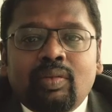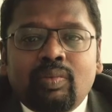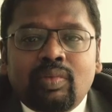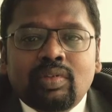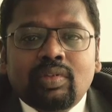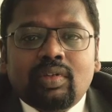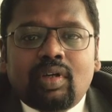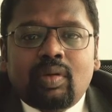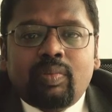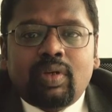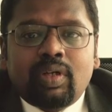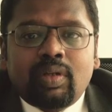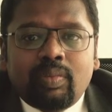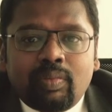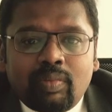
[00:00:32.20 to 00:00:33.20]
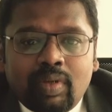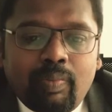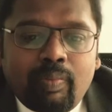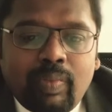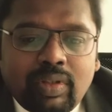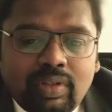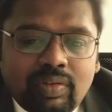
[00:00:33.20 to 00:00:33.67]
the most common
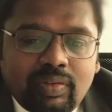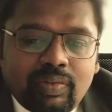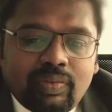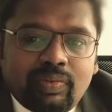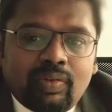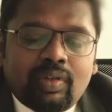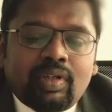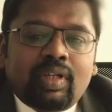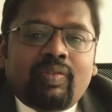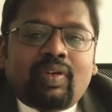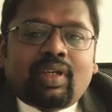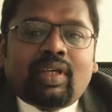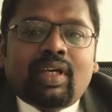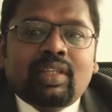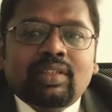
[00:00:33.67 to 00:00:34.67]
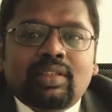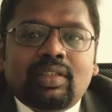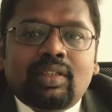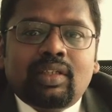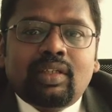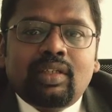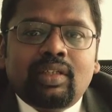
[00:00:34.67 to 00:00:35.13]
myth for liver
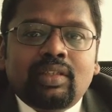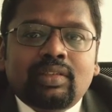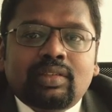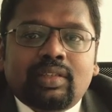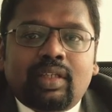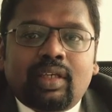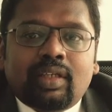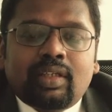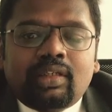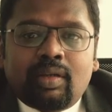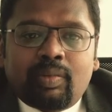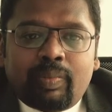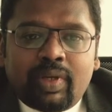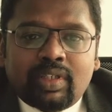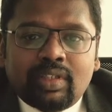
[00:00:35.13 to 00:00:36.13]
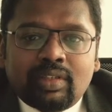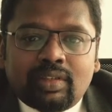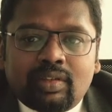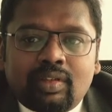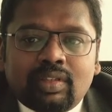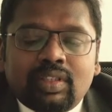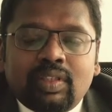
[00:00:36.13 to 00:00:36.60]
cancer is like patients are